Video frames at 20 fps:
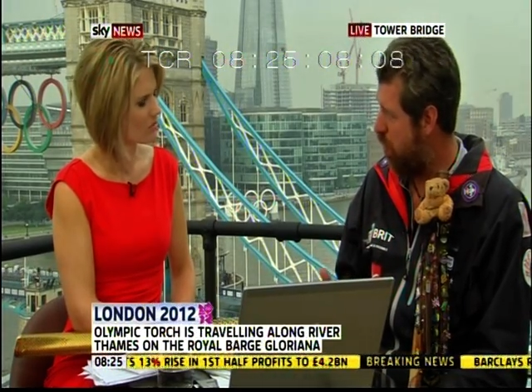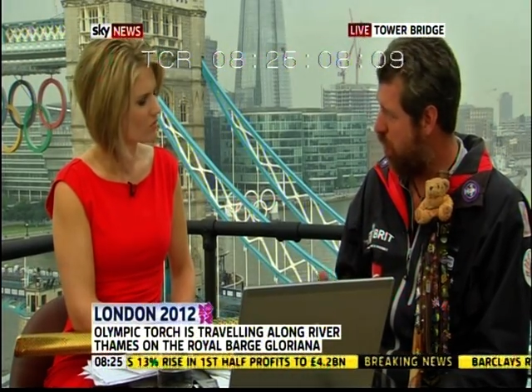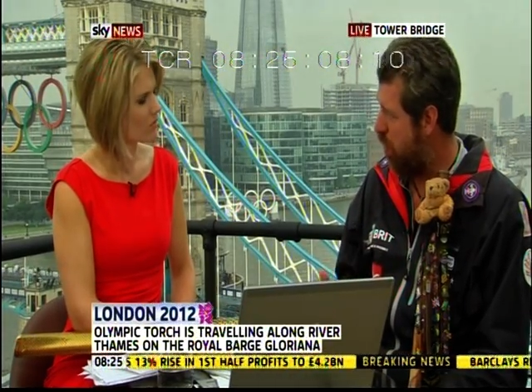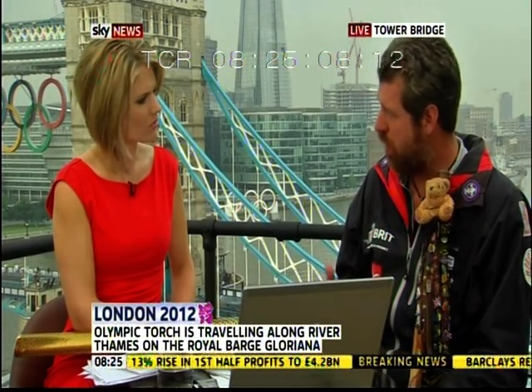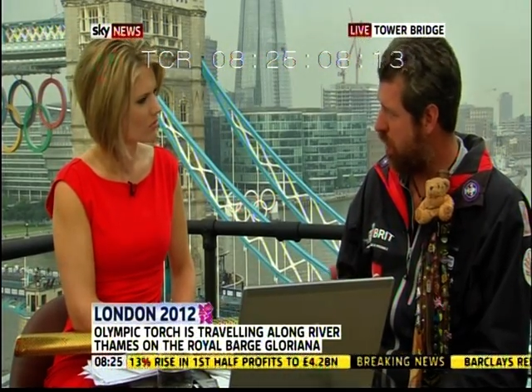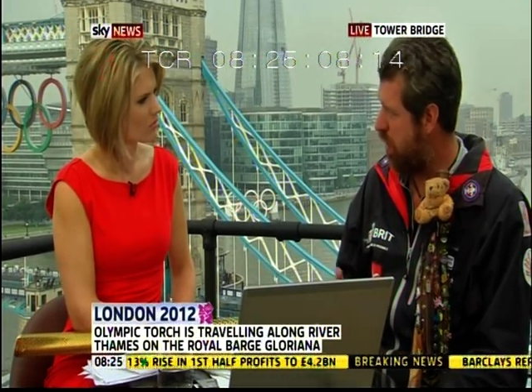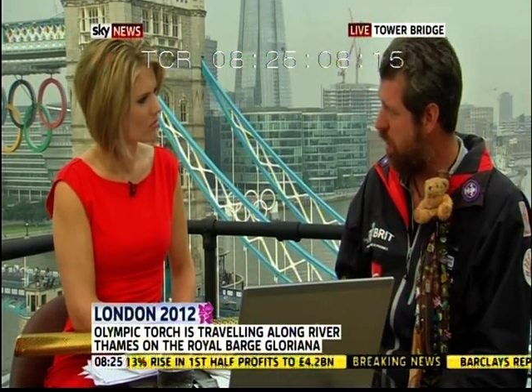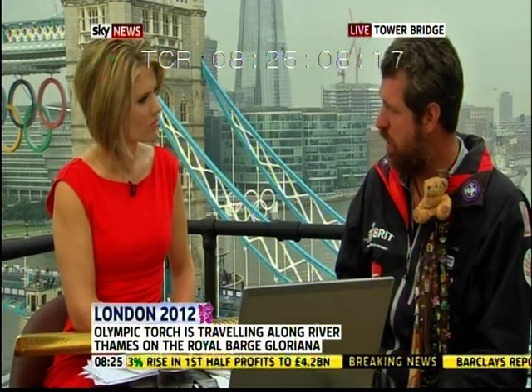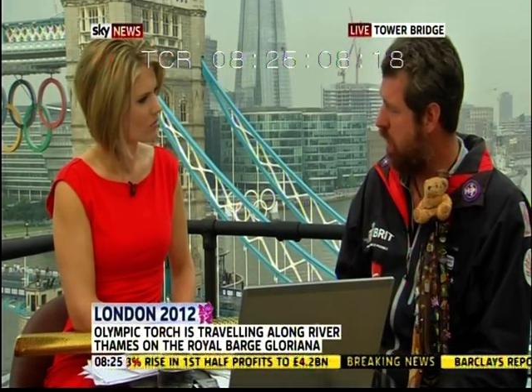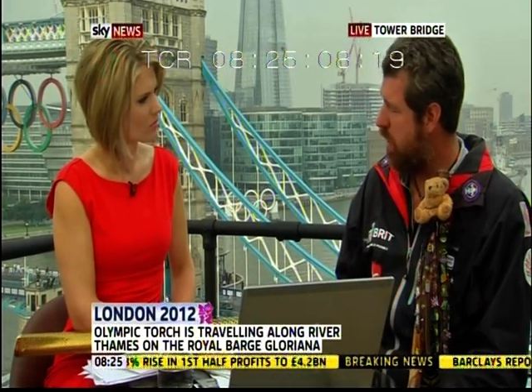
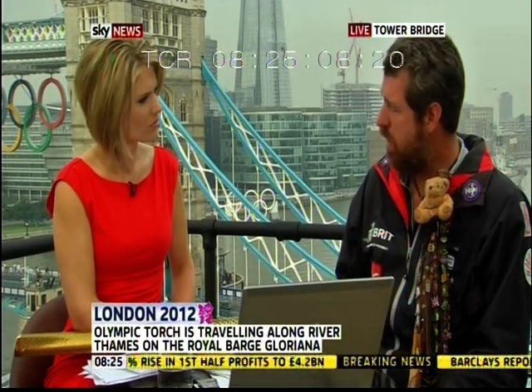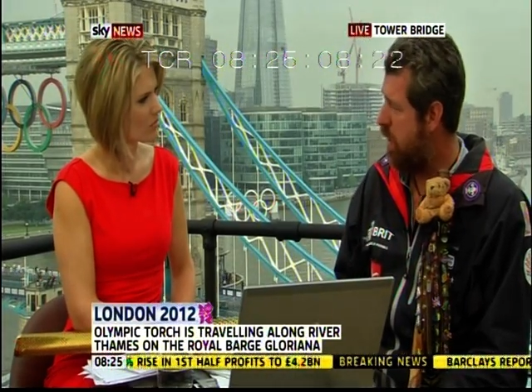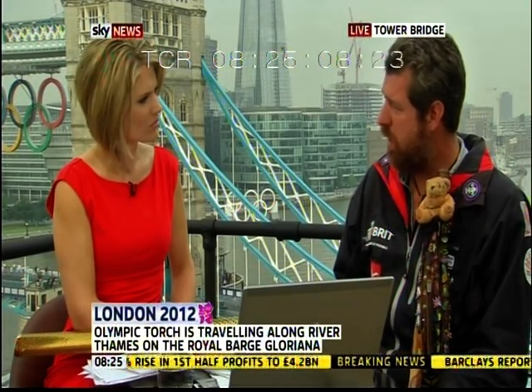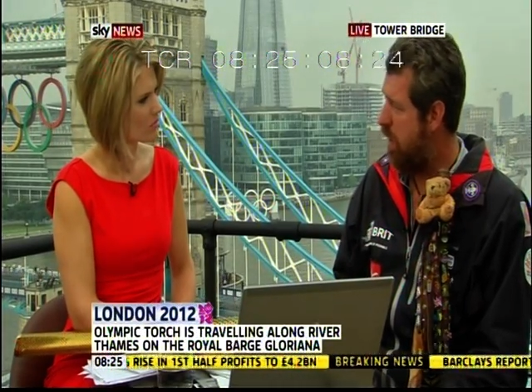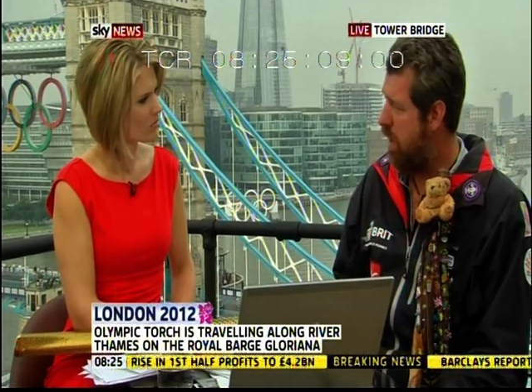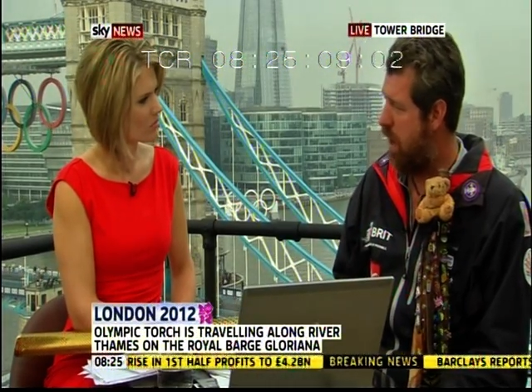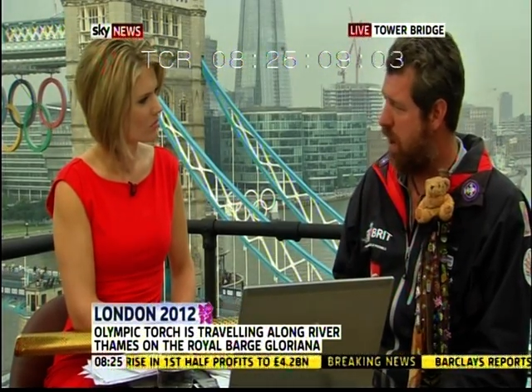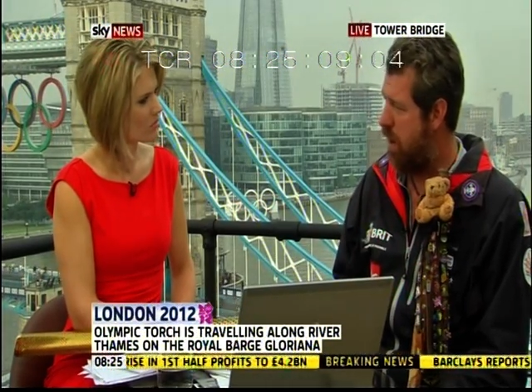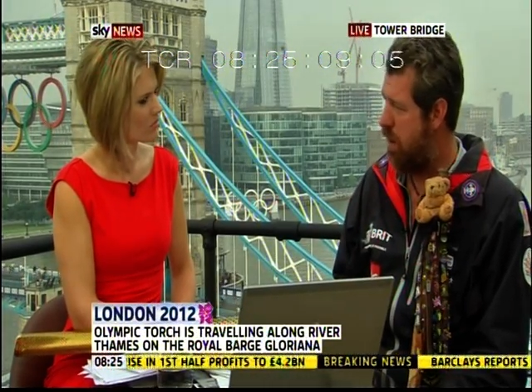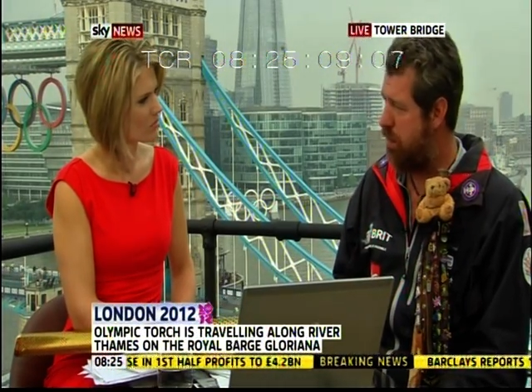walk.
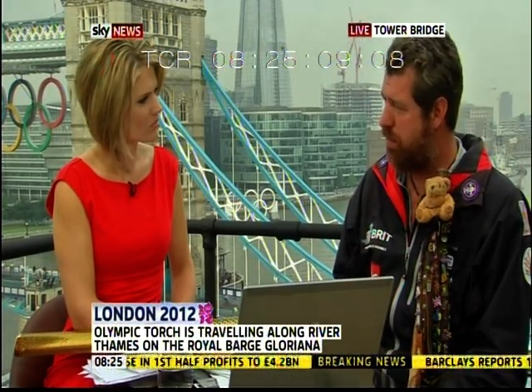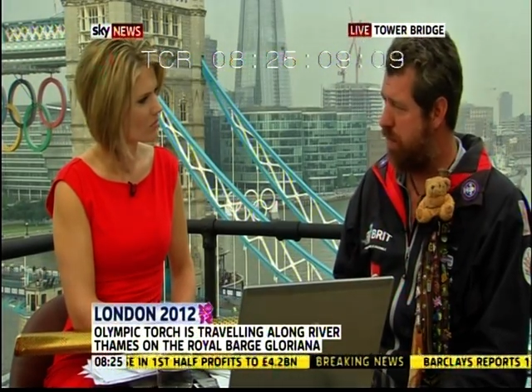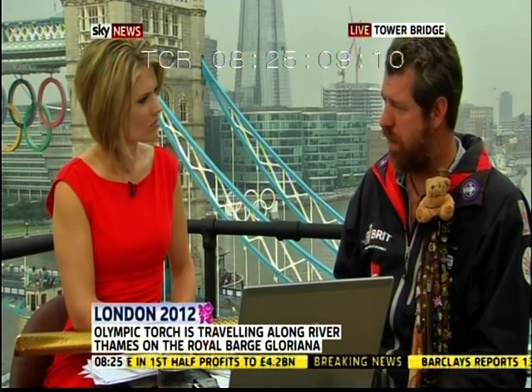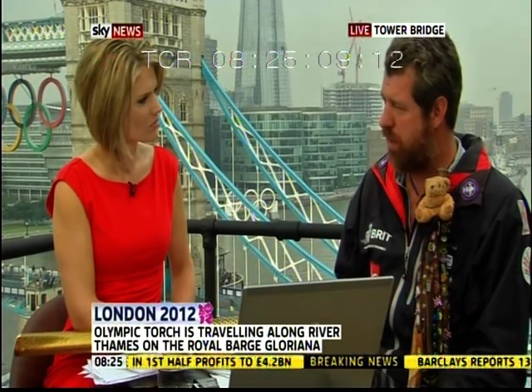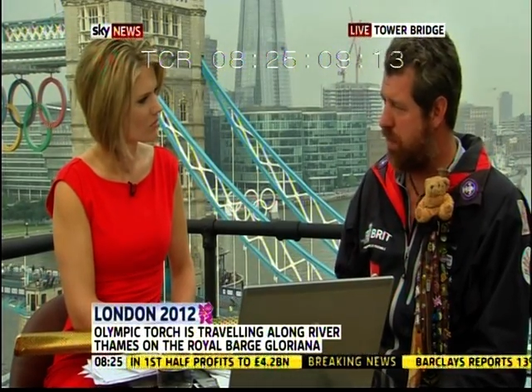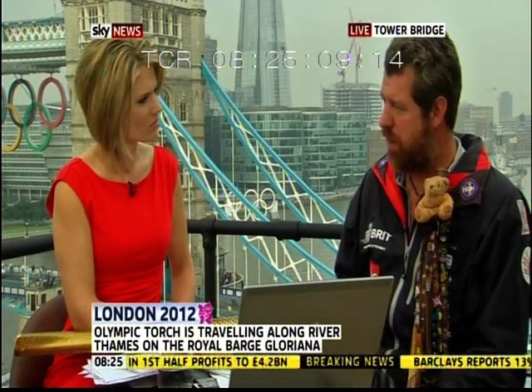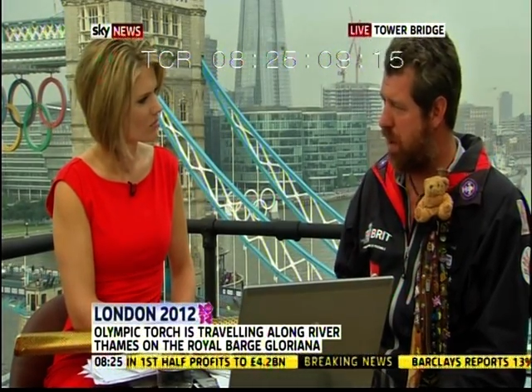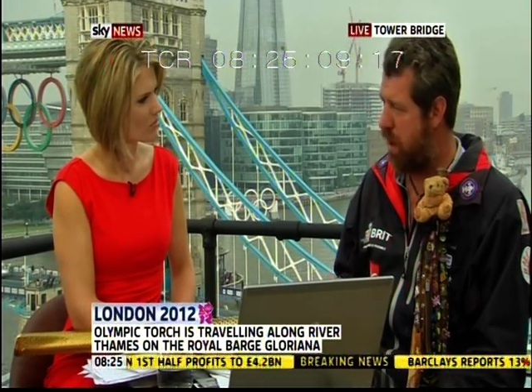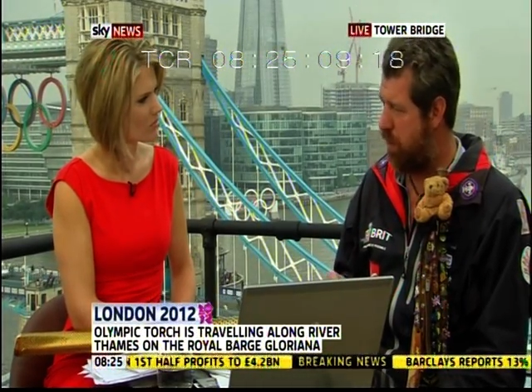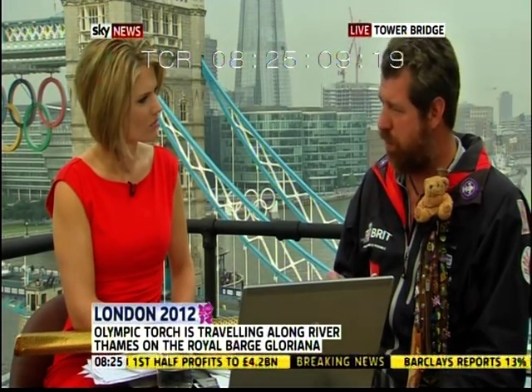
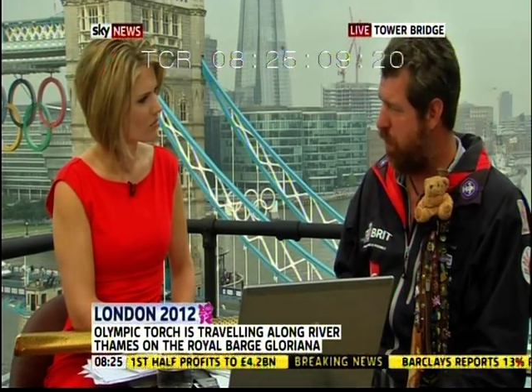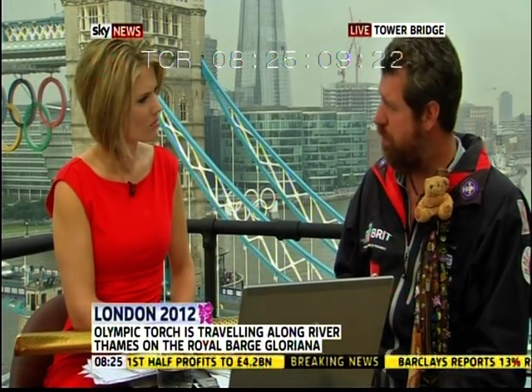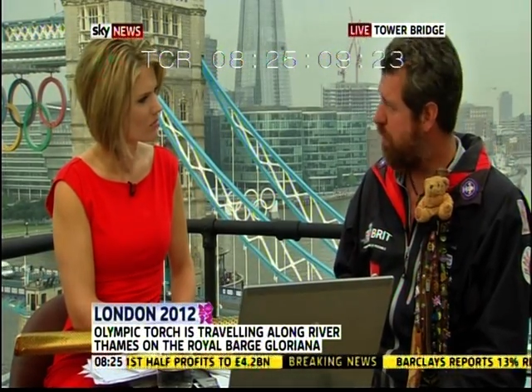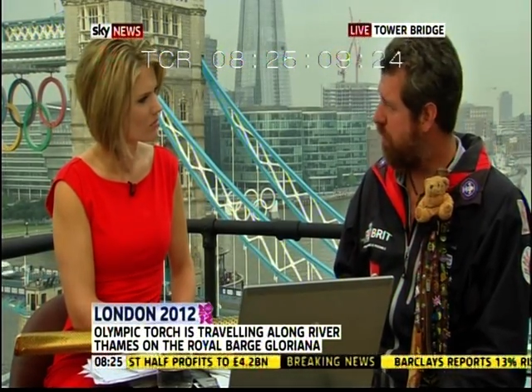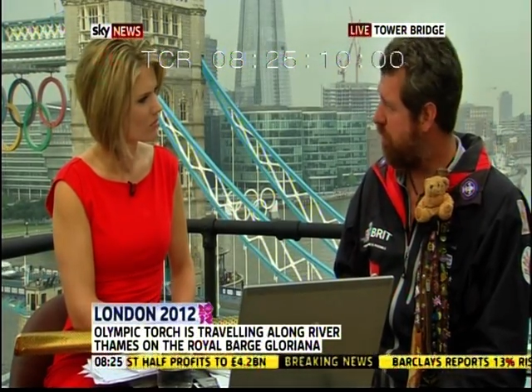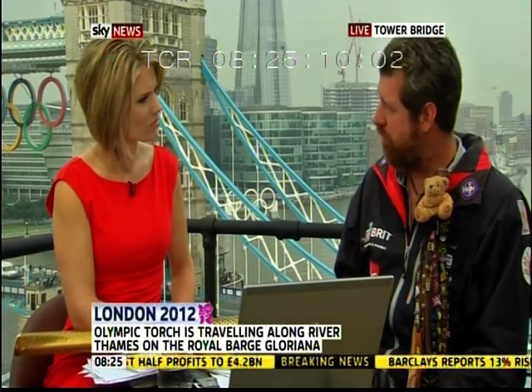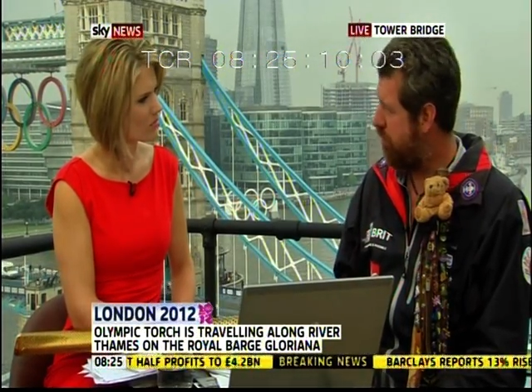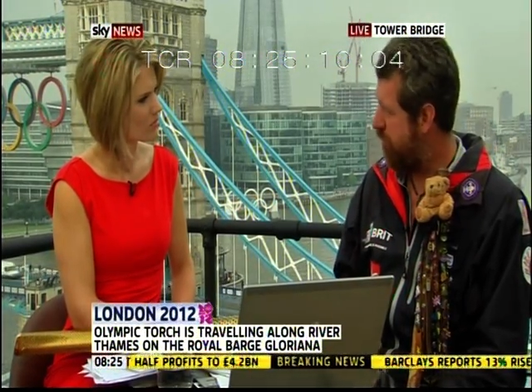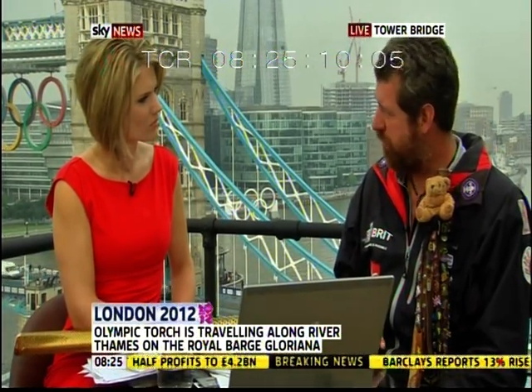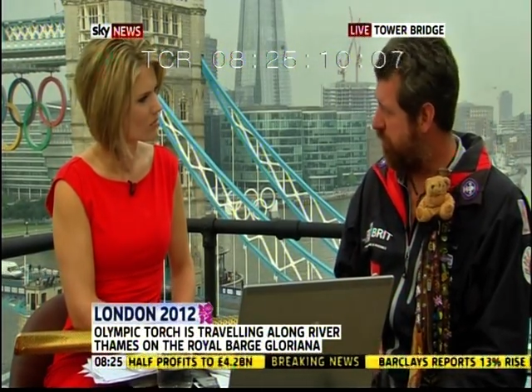I want
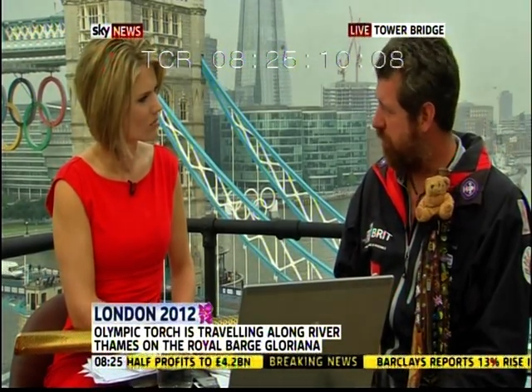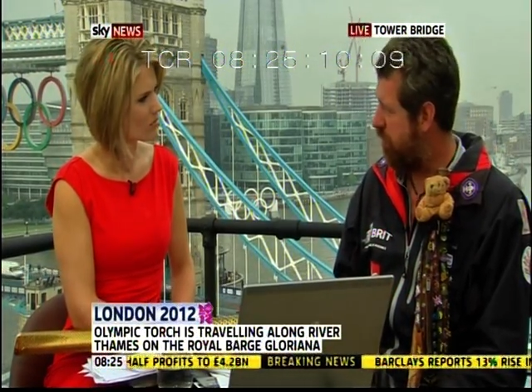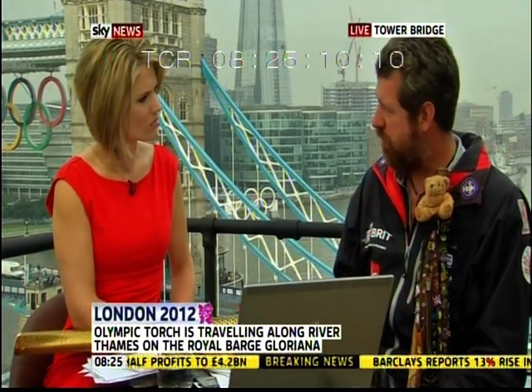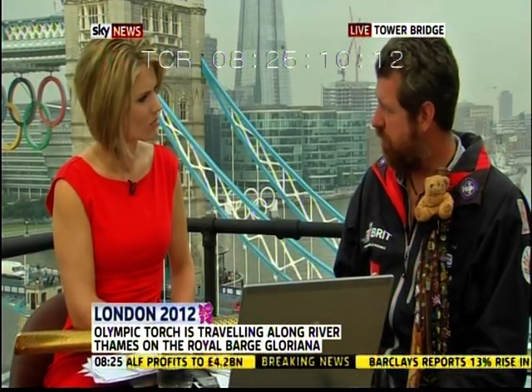businesses